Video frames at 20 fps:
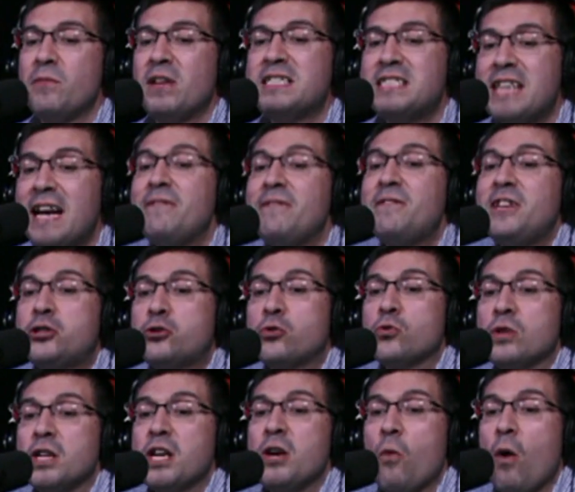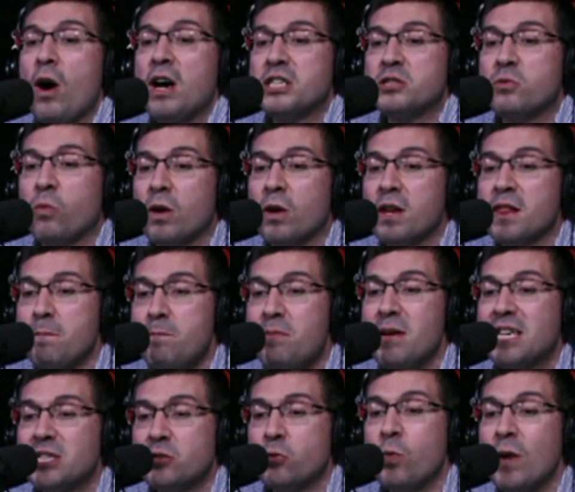safety truly was one of the
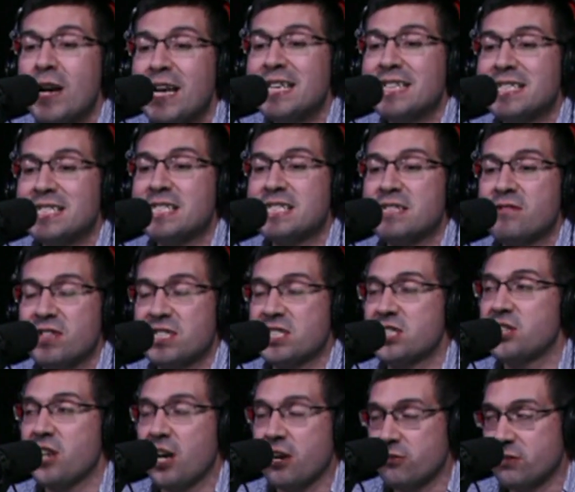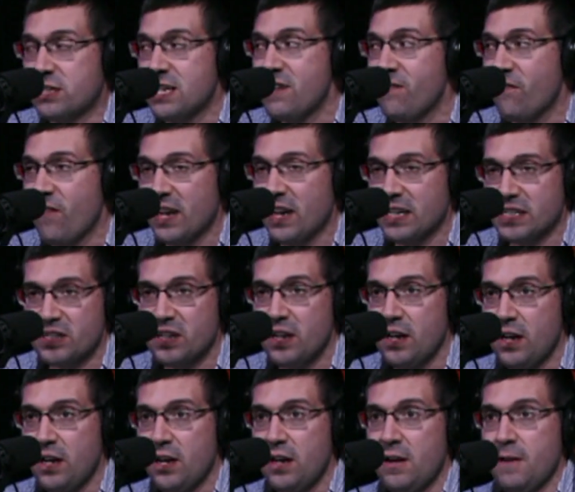biggest weaknesses of this entire defense.
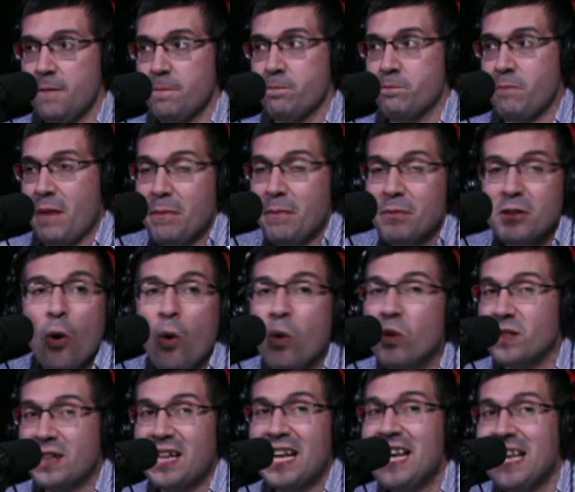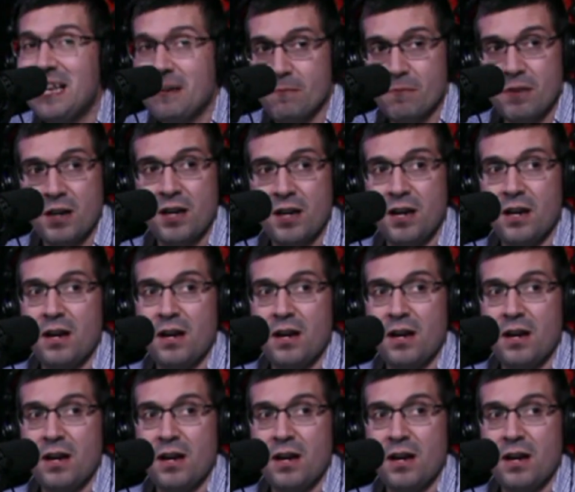Maybe the whole team.